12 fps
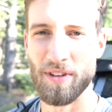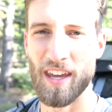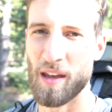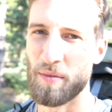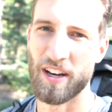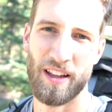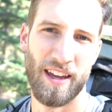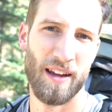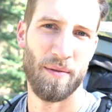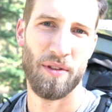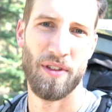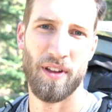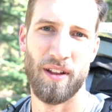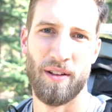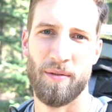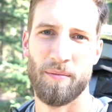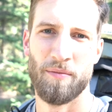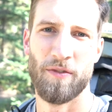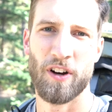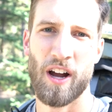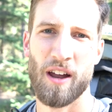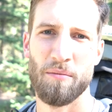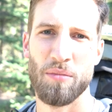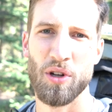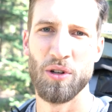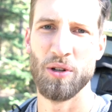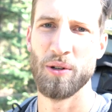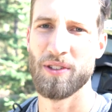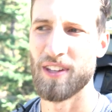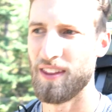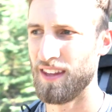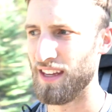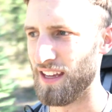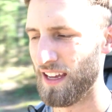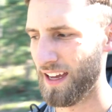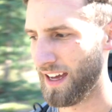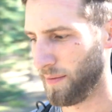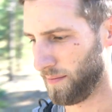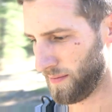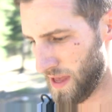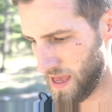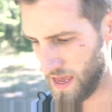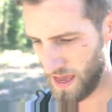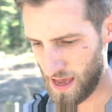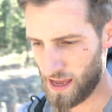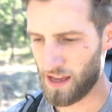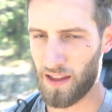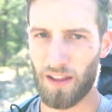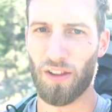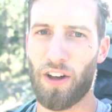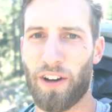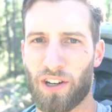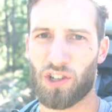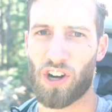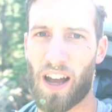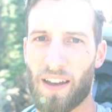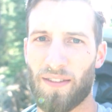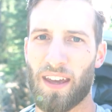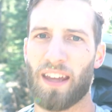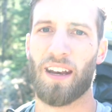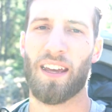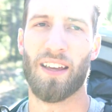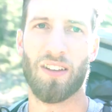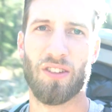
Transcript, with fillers: We came in late with the forgotten boots and the, um, the long drive in.